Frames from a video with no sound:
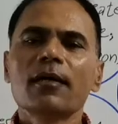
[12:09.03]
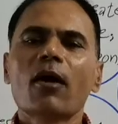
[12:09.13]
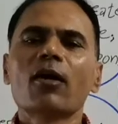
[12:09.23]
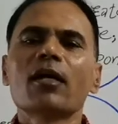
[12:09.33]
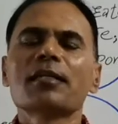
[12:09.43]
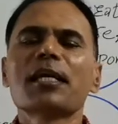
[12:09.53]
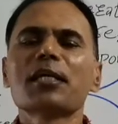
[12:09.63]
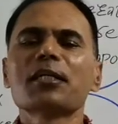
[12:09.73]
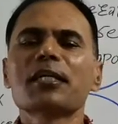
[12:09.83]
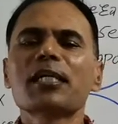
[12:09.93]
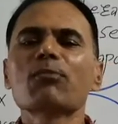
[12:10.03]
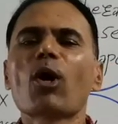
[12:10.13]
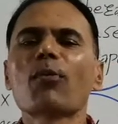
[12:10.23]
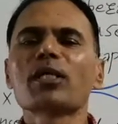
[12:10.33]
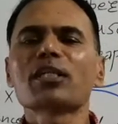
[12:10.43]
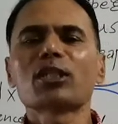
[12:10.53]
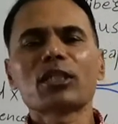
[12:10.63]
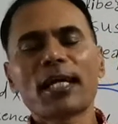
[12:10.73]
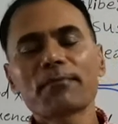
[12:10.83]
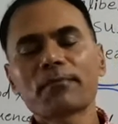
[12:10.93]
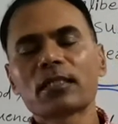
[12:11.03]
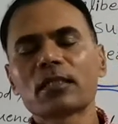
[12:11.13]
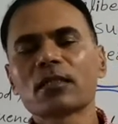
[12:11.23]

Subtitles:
Then information theft,